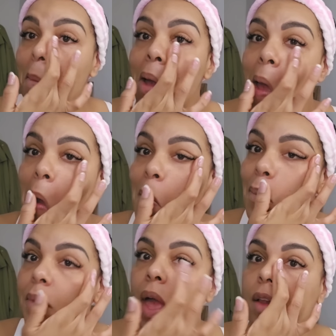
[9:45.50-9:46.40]
But
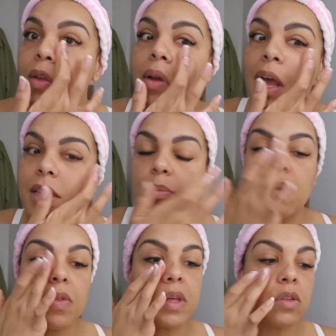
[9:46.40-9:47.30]
yeah, I do like to
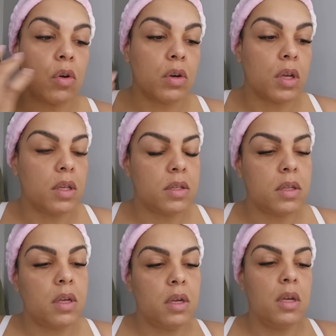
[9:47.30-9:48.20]
put this on because
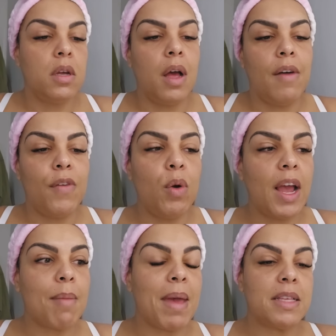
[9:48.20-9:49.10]
I feel
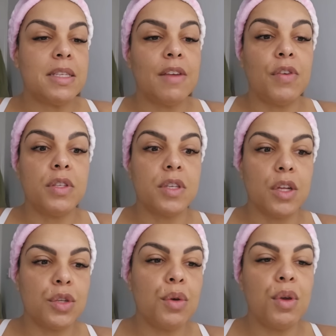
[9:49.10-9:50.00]
like it makes a difference because
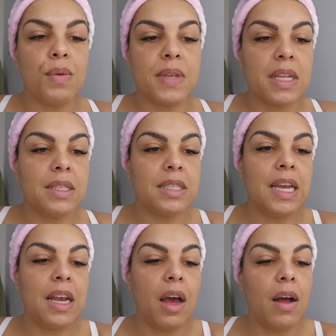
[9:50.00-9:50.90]
I do use
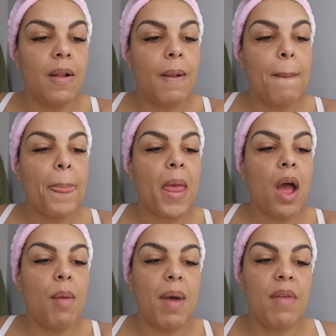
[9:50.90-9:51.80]
concealer.
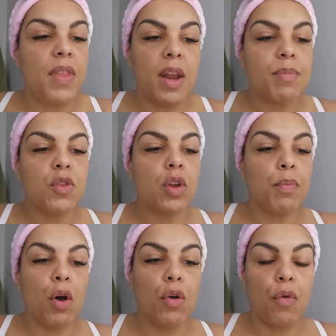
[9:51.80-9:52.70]
And then I'm just going
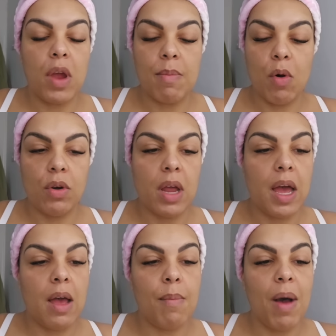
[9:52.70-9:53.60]
to put a cream on.
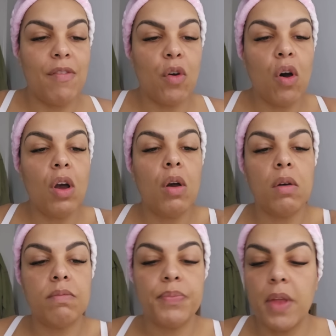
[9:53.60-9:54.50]
I've got
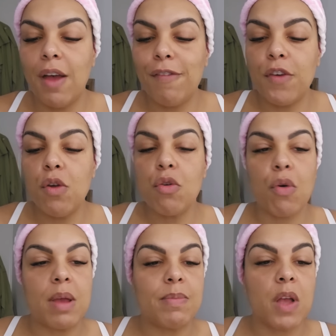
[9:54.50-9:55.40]
a few
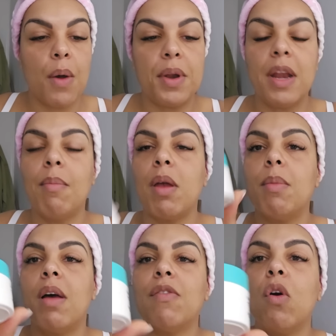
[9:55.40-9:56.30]
creams going at the
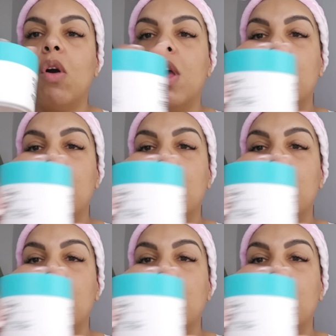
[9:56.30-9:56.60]
moment. I've got